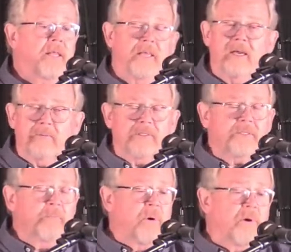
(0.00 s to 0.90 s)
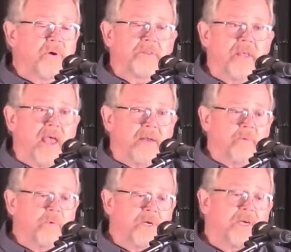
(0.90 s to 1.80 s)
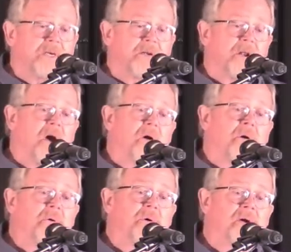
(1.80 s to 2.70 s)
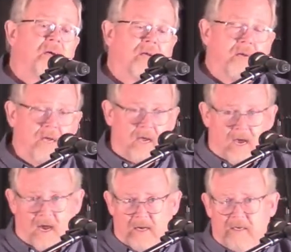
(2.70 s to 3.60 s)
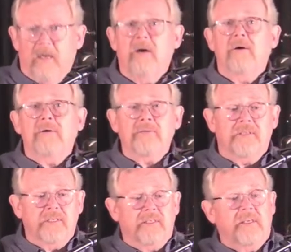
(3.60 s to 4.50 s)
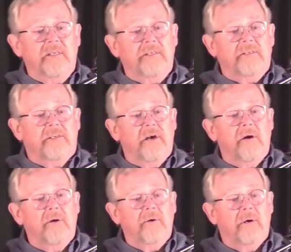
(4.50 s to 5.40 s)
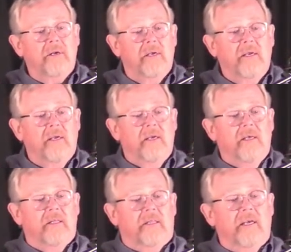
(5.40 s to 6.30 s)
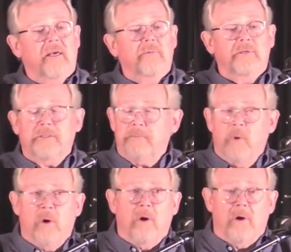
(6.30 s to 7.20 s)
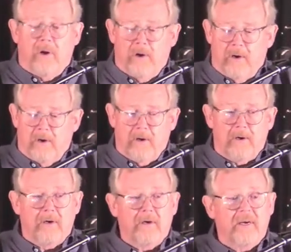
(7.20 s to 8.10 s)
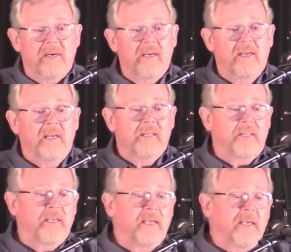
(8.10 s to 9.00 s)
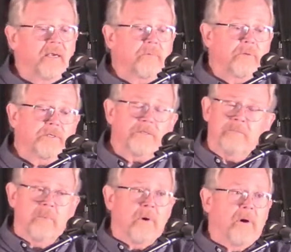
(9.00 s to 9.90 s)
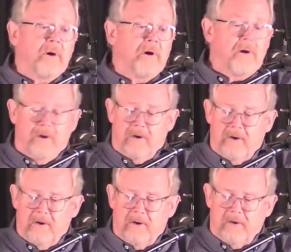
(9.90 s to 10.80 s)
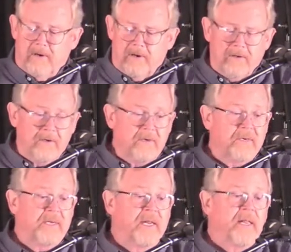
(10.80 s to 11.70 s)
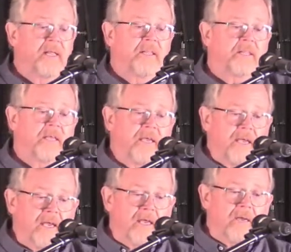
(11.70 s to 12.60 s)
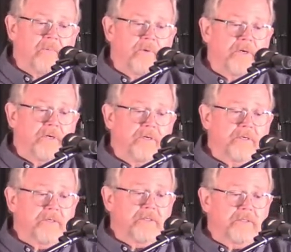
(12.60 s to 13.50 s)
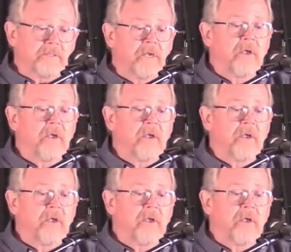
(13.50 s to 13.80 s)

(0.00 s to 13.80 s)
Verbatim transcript: There is more than we know. I know this is so. There is more. There is more there is